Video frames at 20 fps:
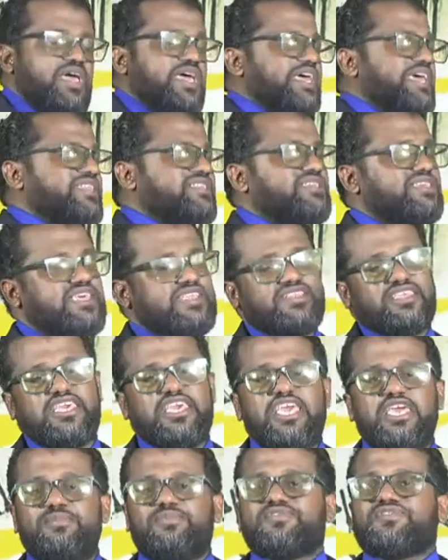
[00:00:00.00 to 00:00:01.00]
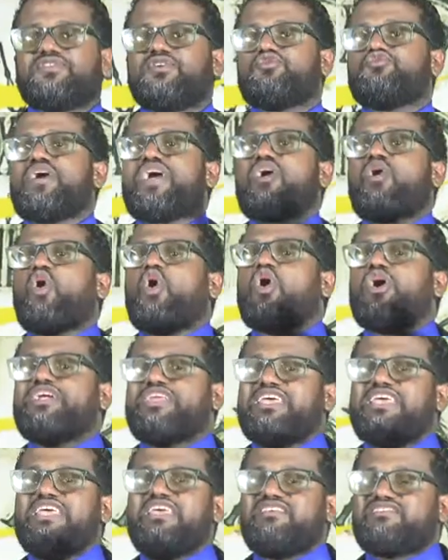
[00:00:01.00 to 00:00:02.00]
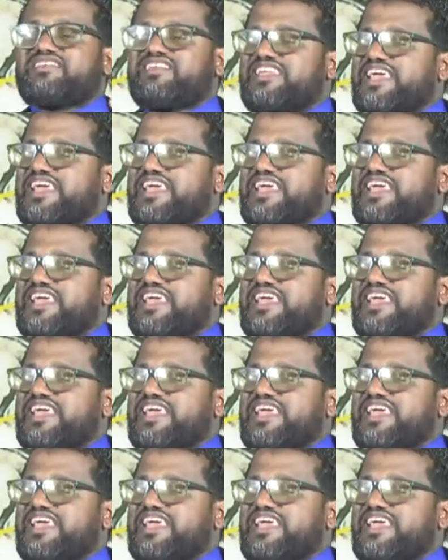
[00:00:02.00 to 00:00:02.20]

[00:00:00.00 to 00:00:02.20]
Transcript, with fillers: It, it keeps the record easily